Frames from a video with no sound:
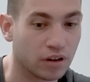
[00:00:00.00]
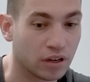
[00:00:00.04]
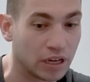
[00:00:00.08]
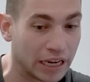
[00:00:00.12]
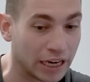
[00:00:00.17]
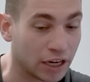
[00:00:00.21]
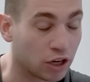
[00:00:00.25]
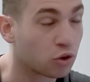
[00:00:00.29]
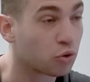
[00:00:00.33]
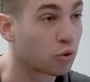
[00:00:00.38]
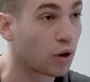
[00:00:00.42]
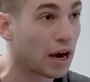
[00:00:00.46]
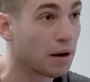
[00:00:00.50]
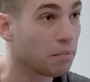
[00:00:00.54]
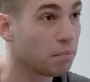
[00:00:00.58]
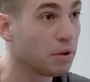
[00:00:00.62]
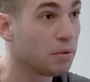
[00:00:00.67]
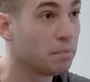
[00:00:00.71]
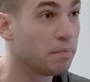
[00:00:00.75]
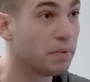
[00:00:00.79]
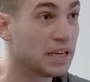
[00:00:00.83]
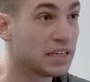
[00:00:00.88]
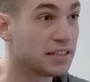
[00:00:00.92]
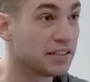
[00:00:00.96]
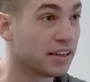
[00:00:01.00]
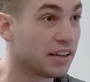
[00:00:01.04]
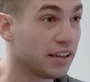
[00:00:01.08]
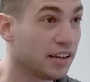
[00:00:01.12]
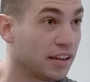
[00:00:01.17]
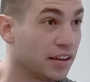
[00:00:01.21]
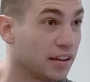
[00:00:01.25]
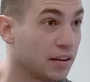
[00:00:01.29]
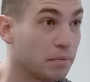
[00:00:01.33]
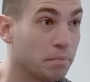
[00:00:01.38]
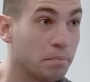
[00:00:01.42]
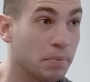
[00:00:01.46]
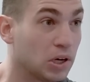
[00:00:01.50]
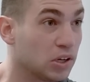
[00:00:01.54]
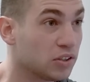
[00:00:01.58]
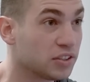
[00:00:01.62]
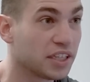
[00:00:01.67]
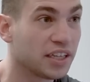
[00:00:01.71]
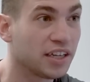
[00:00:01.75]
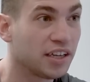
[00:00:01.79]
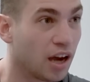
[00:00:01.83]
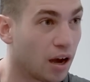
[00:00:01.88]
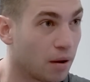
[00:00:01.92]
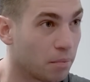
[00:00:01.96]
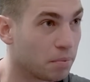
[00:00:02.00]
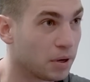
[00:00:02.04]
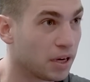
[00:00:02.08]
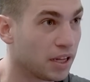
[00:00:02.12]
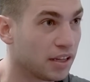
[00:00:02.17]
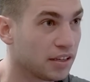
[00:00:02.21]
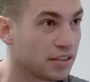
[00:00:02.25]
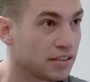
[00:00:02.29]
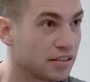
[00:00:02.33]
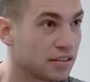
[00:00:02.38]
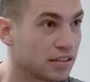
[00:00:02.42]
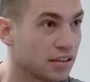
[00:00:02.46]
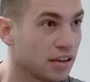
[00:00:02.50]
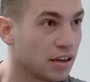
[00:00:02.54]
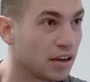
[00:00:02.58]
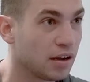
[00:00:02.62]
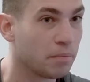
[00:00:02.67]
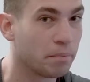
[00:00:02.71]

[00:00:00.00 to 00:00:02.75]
incredibly busy building companies,